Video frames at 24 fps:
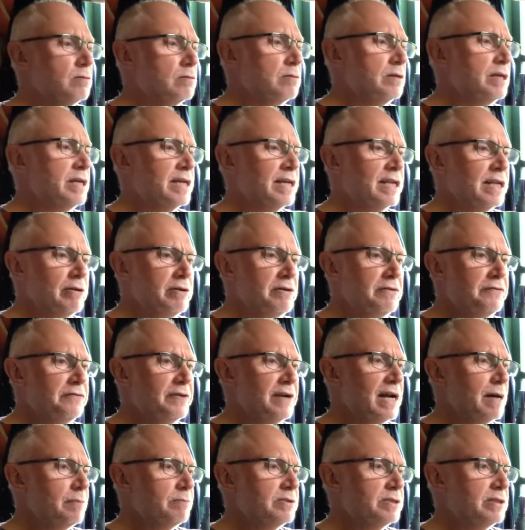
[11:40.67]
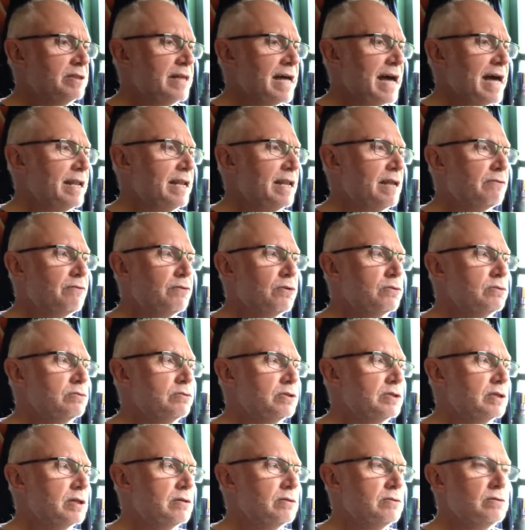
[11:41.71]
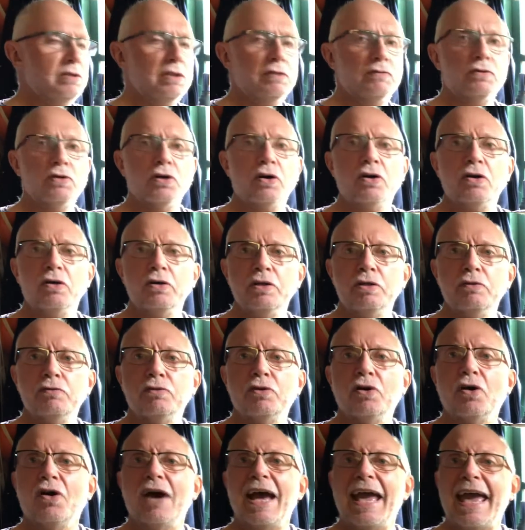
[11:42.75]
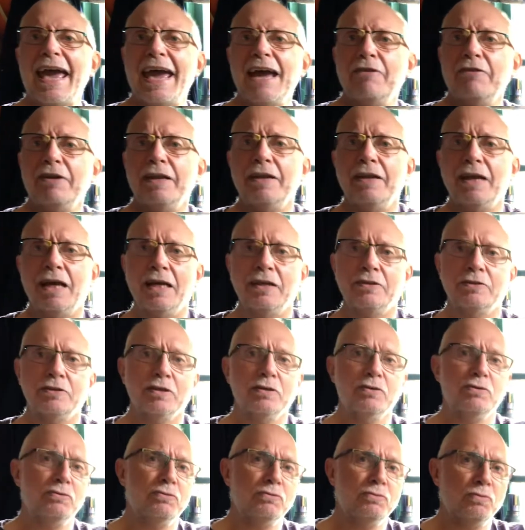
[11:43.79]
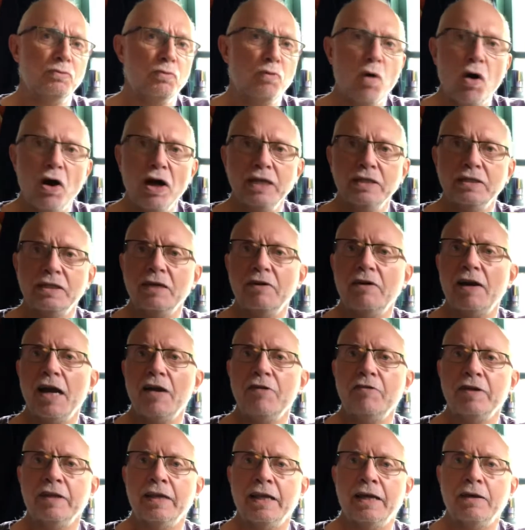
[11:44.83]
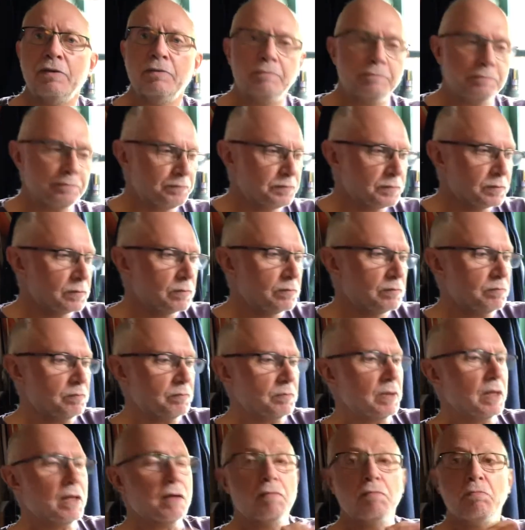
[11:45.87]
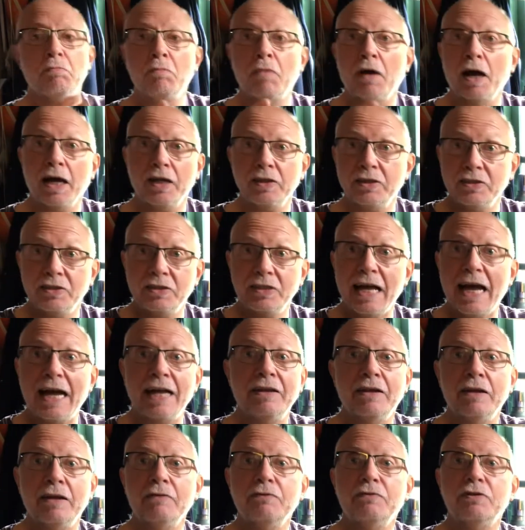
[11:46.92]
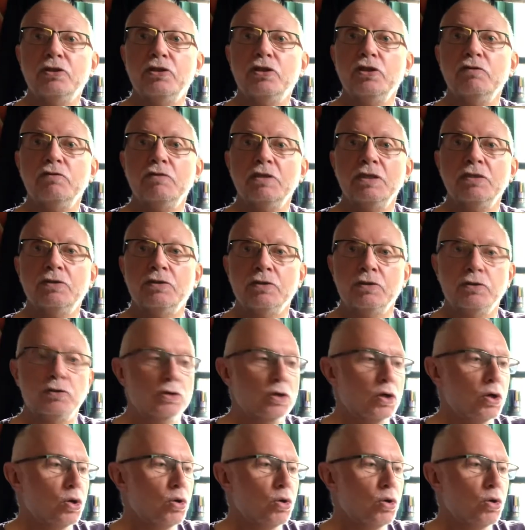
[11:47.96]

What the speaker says: It can only fill up to that level, so you've got air in there. So why is there air in there? My understanding, for 2 reasons.